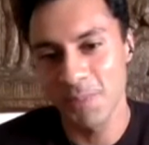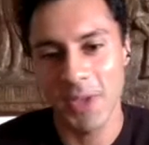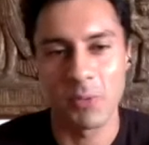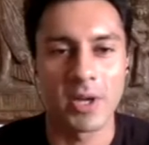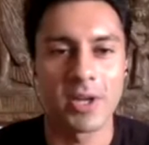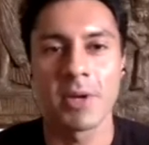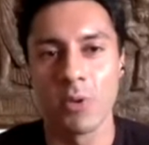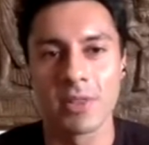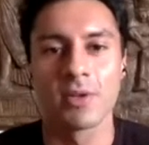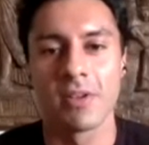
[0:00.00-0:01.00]
And we're going to be
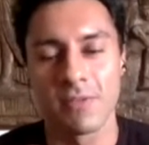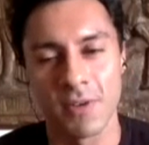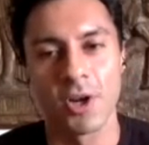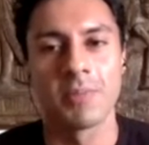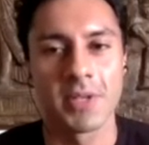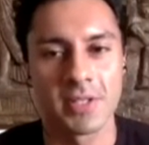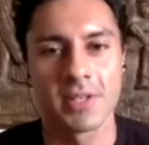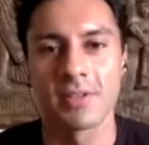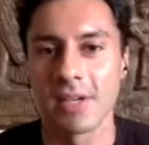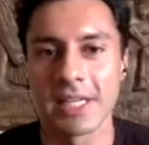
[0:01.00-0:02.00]
going through different topics
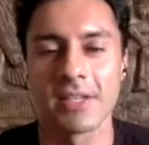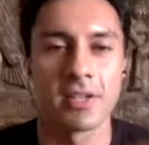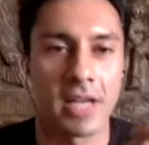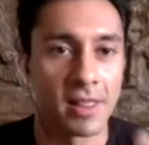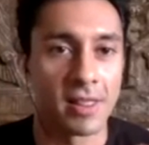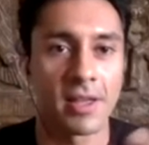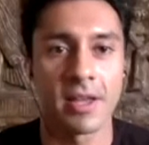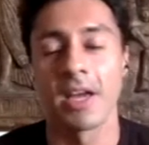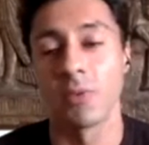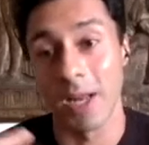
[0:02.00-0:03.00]
related to health
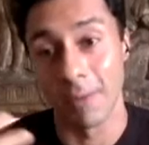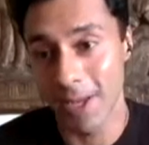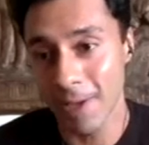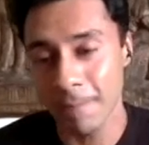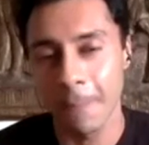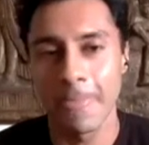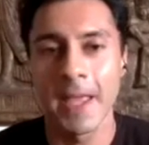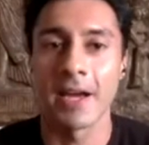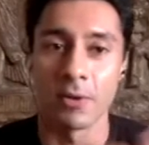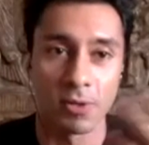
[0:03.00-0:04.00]
and well-being
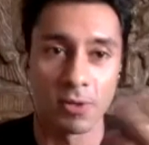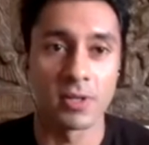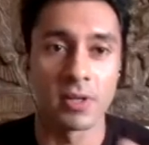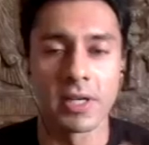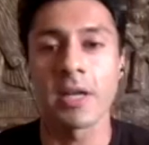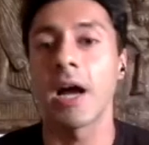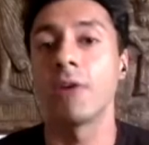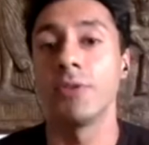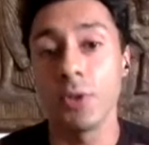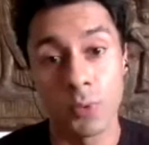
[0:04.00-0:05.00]
and also learning how
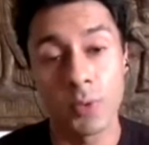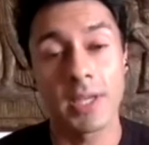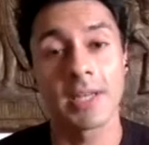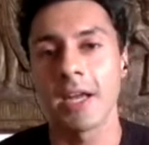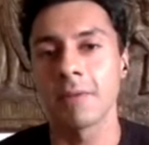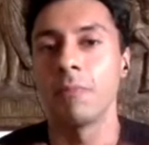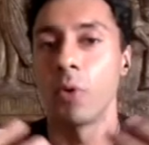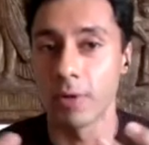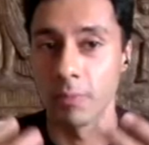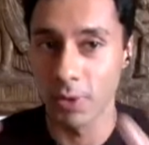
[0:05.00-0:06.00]
you can get more
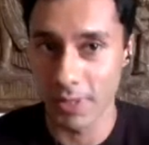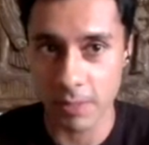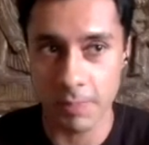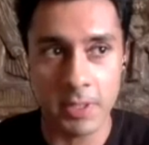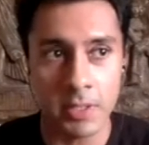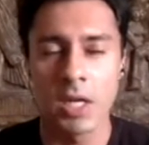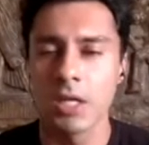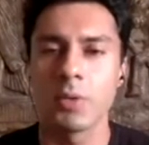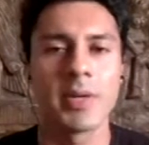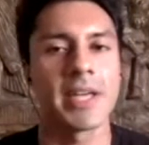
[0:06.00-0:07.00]
and more discipline
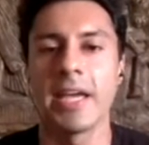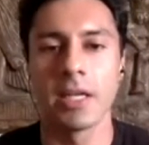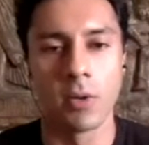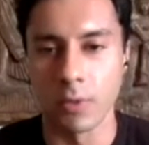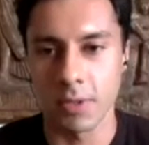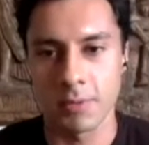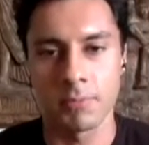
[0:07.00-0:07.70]
towards any goals.